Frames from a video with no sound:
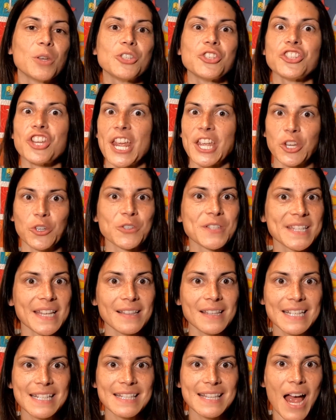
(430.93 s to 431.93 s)
Shake Your
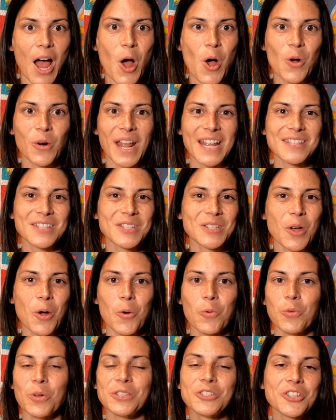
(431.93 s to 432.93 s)
Sillies Out, and
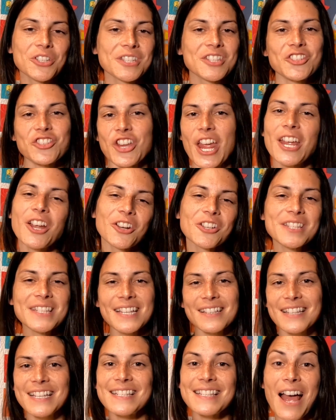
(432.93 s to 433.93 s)
so we'll just shake our
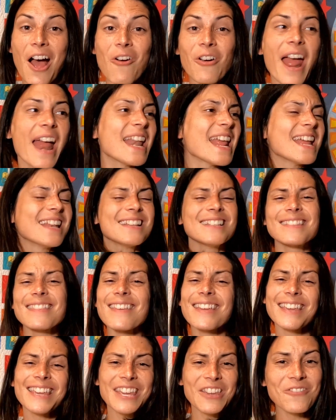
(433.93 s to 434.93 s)
sillies out, and it is
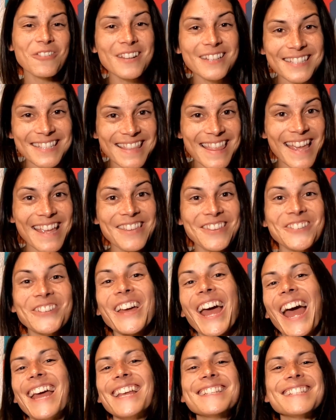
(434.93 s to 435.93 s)
the cutest thing, you
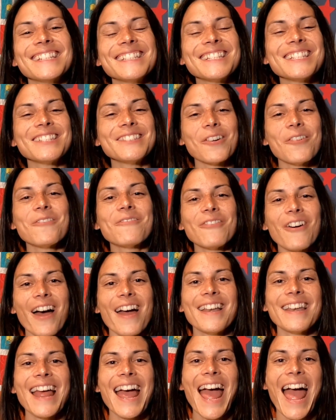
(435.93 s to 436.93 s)
guys. It's so
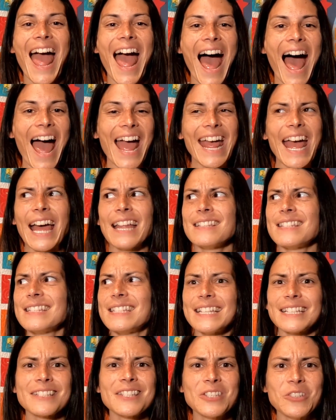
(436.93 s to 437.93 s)
fun. I had
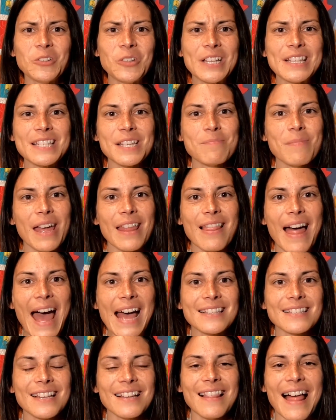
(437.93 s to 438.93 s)
6 students in my
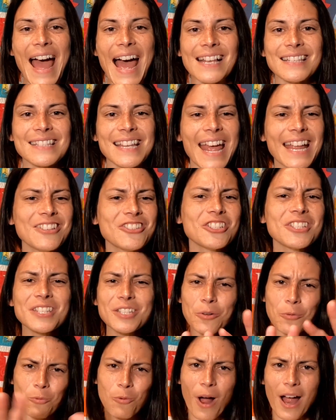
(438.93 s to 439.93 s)
last class, and
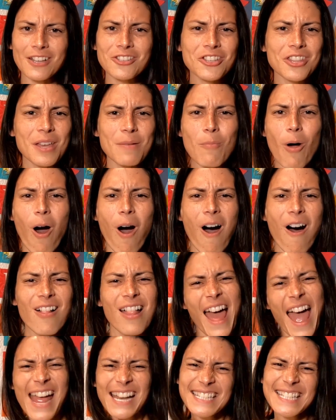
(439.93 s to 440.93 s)
just to watch them
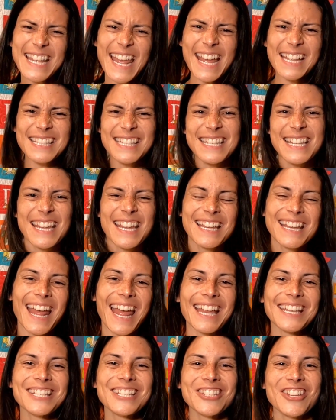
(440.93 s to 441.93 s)
all dancing
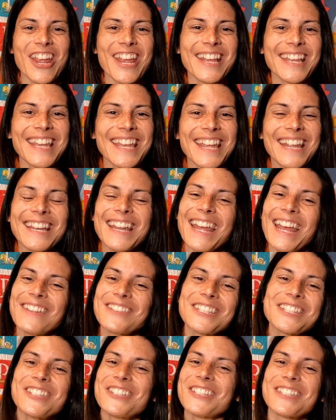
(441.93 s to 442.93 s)
and shaking,
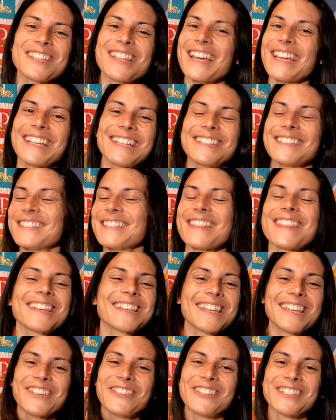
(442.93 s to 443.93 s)
it's just like
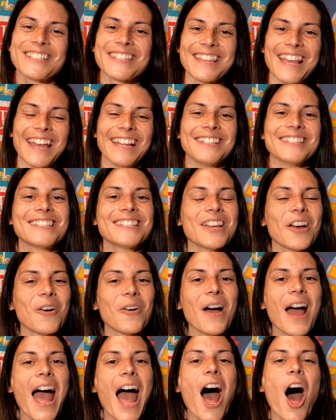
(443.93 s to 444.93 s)
the cutest thing.
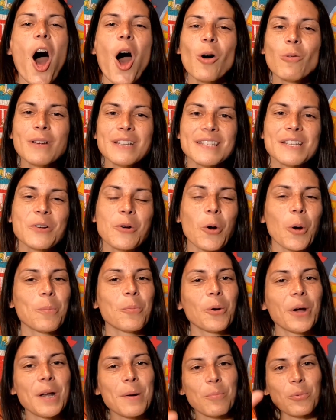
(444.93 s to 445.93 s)
So always
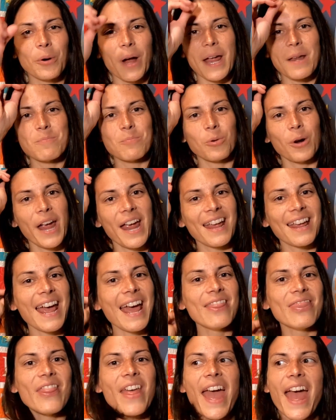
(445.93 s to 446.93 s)
incorporate a brain
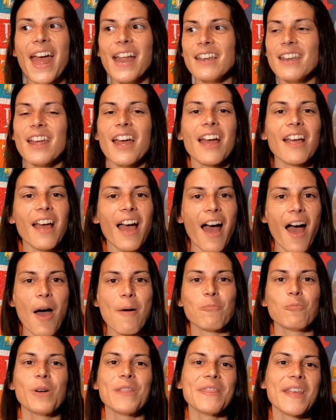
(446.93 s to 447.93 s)
break, and then
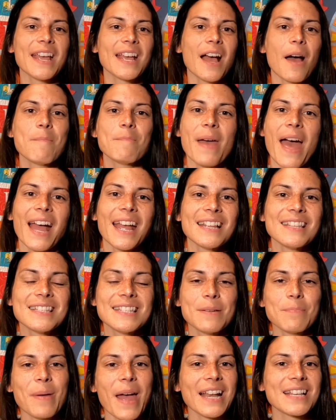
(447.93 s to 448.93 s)
when they come back and
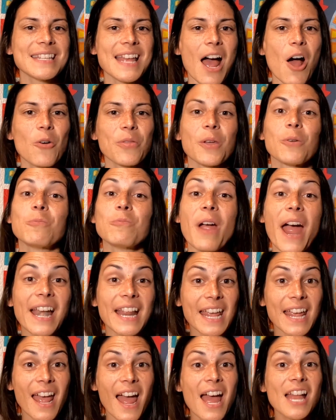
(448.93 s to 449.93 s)
sit back down, they're
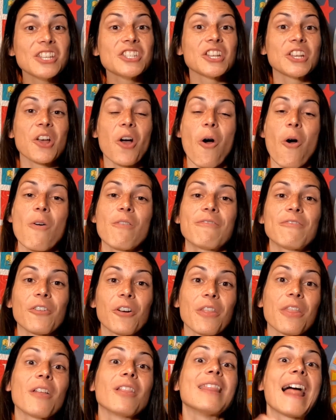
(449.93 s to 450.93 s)
ready to go
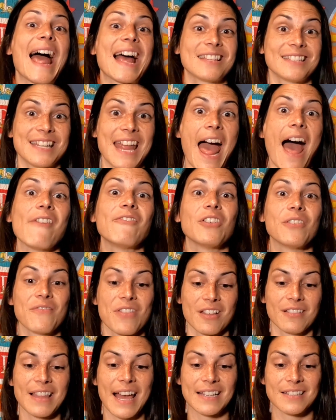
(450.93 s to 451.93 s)
for the last half
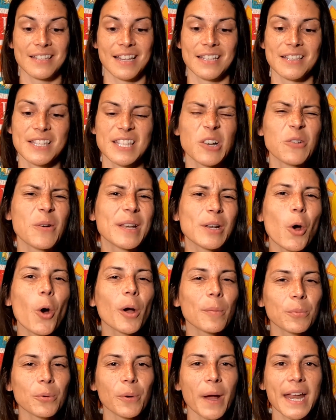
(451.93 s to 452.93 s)
of the lesson. So
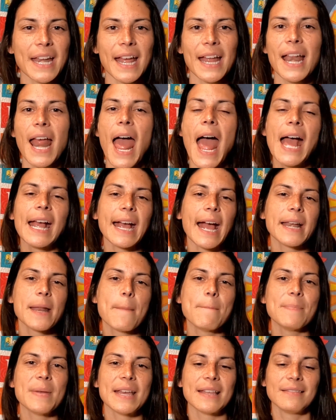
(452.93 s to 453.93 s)
incorporate it kind
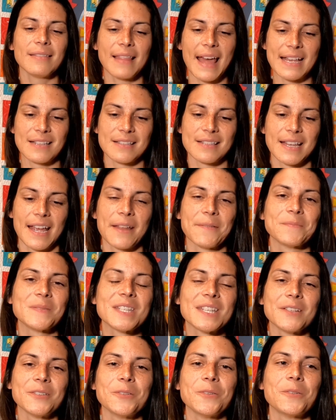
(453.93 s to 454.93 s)
of mid-lesson
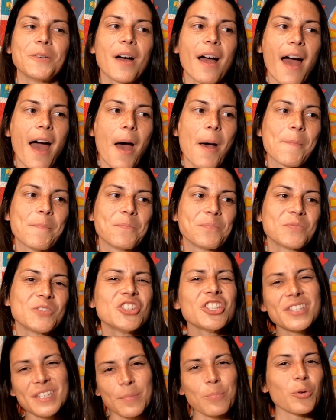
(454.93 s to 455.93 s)
to
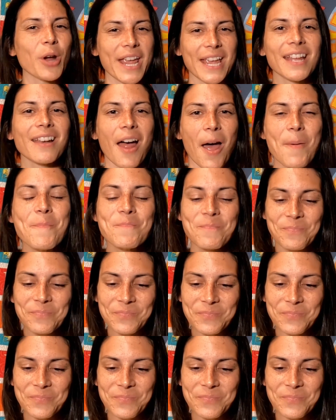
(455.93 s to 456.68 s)
just to break it up.